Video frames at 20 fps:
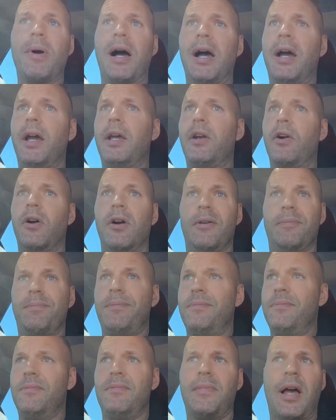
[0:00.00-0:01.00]
mine or,
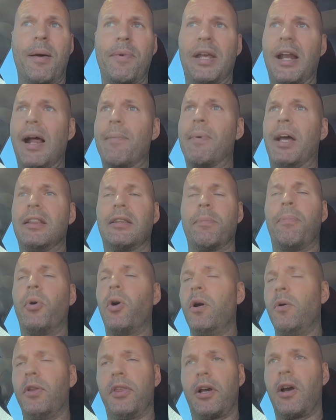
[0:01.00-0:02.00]
I mean, I'm at the
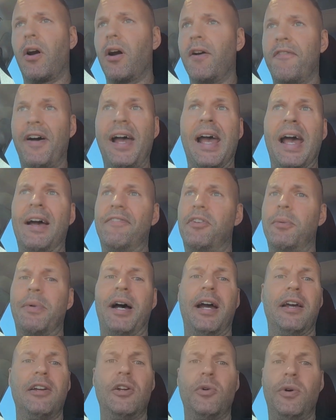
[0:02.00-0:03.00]
point with the car, if I have to
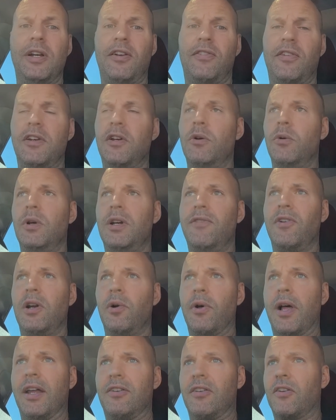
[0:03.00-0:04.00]
buy a new ECU, even
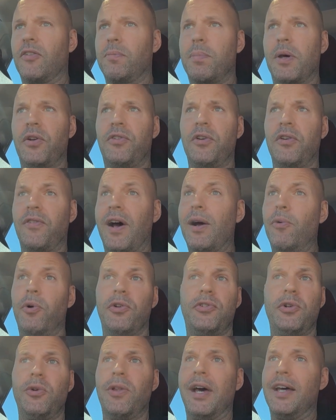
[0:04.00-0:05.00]
though that's expensive, I
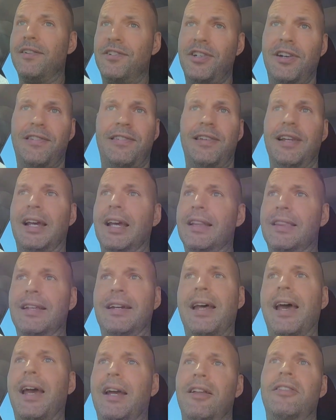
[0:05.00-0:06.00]
will do that just to get the
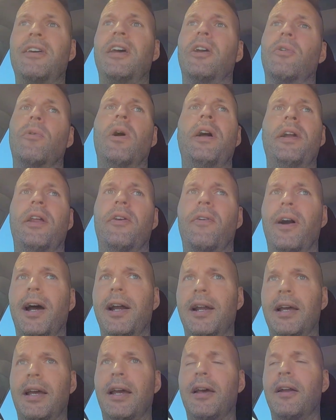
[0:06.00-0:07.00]
dang thing running
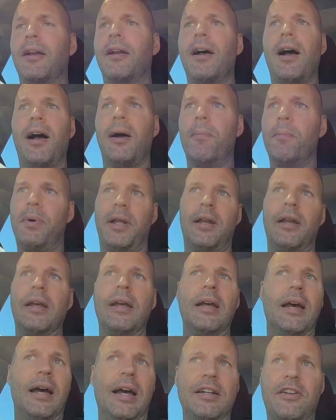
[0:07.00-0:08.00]
right again. But
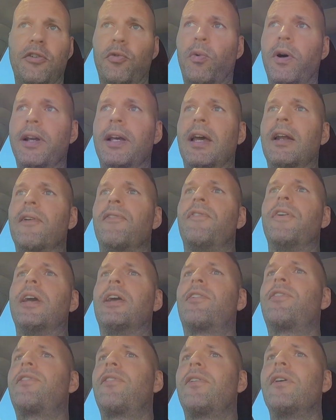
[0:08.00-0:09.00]
I just want to get it
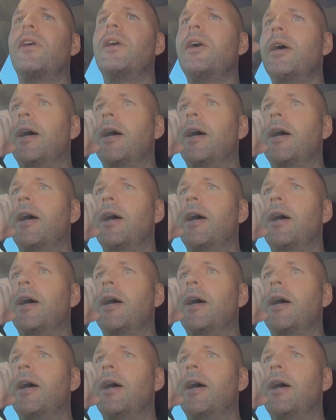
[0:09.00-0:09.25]
fixed.